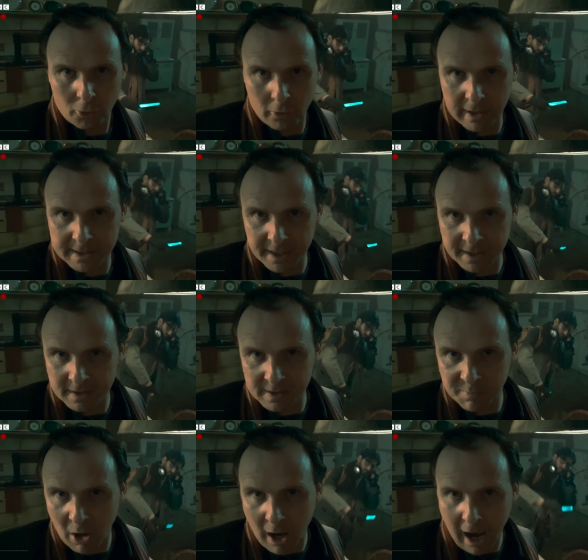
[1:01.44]
Greetings,
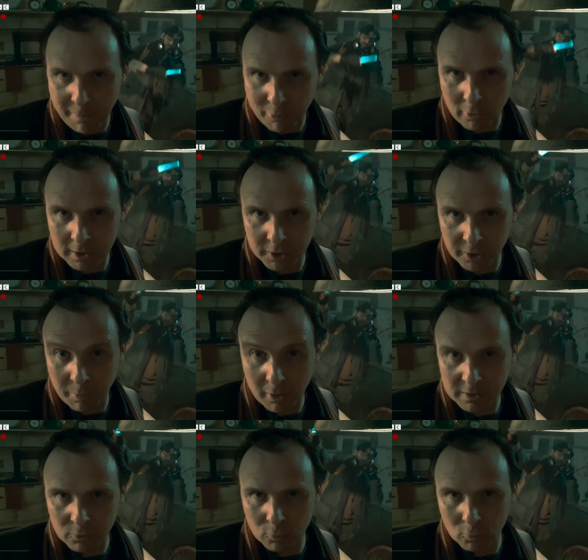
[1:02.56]
my apparition
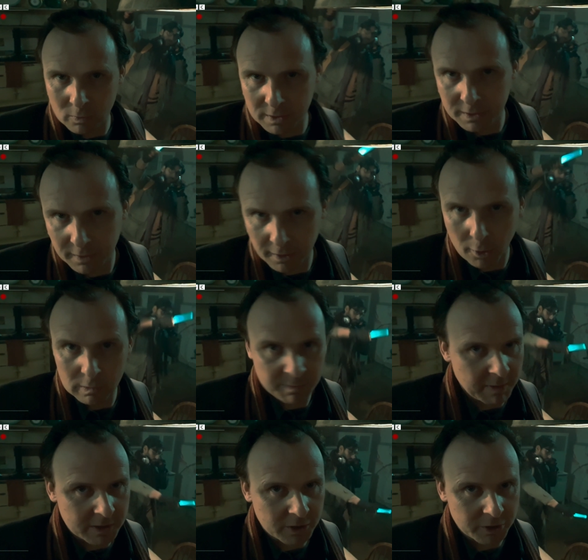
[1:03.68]
apostles. The Ghost
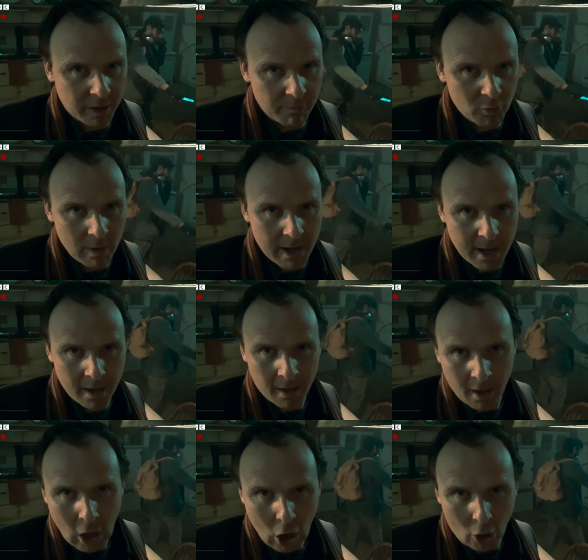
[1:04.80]
Master General here,
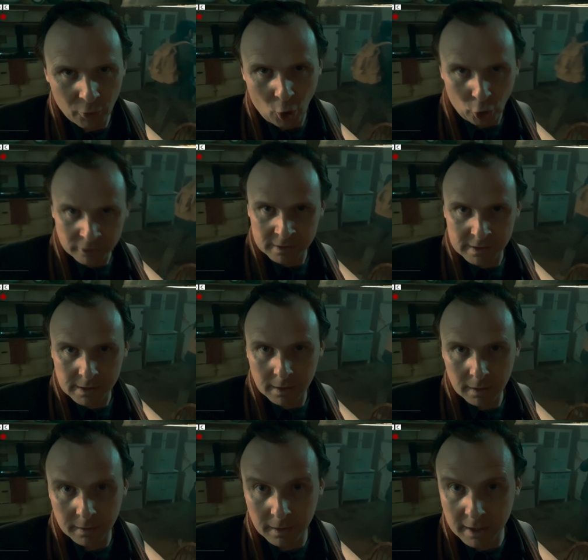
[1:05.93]
on the hunt
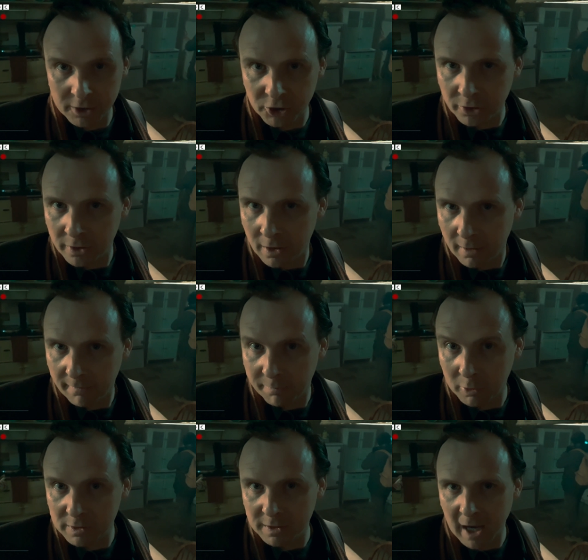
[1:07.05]
in the kitchen of
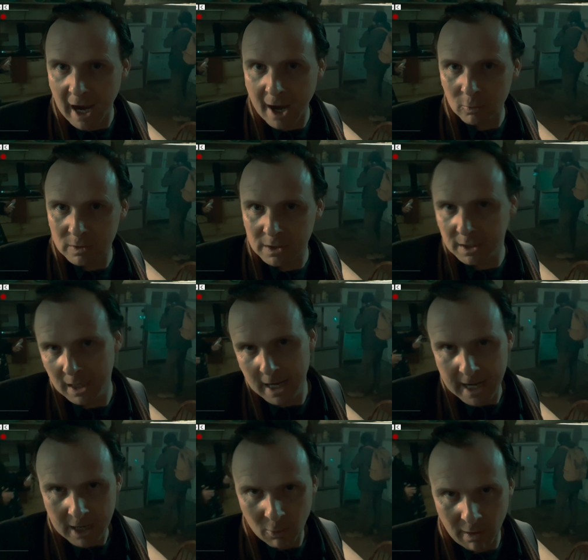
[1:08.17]
Button House,
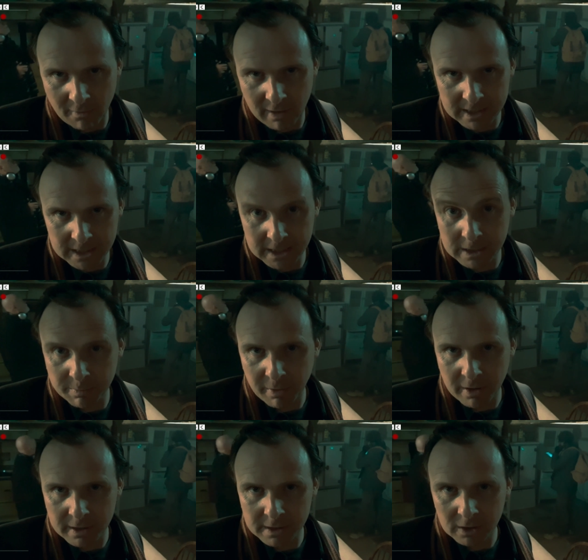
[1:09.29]
where restless
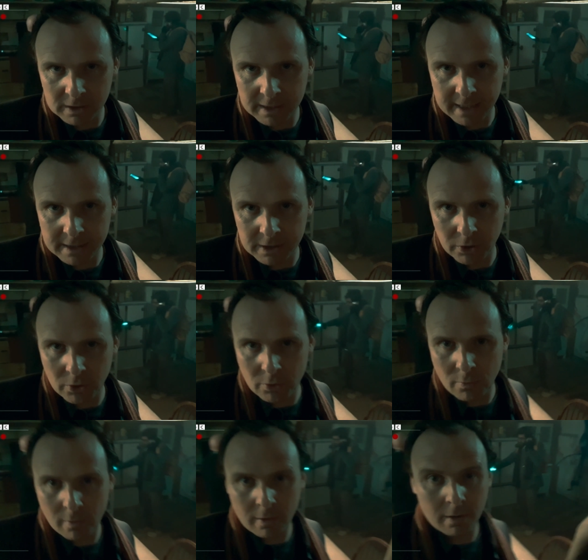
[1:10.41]
spirits are said to.